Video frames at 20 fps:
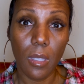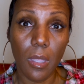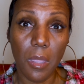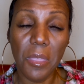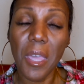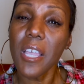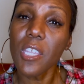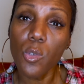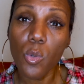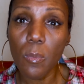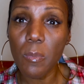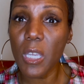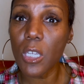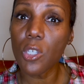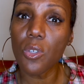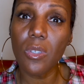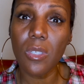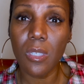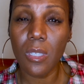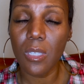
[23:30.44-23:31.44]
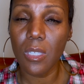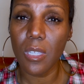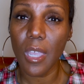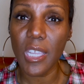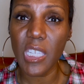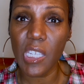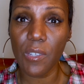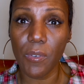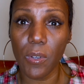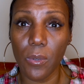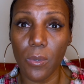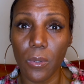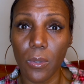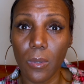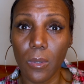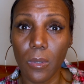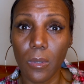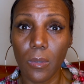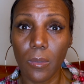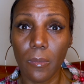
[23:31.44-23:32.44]
That's what makes you successful.
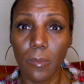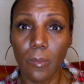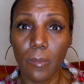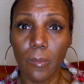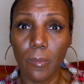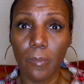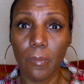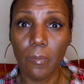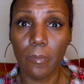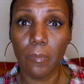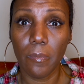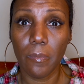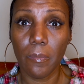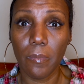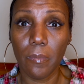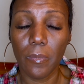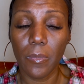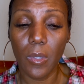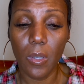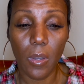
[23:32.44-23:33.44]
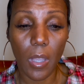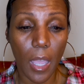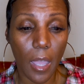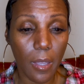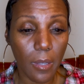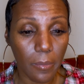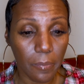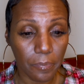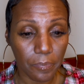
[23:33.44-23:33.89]
Okay?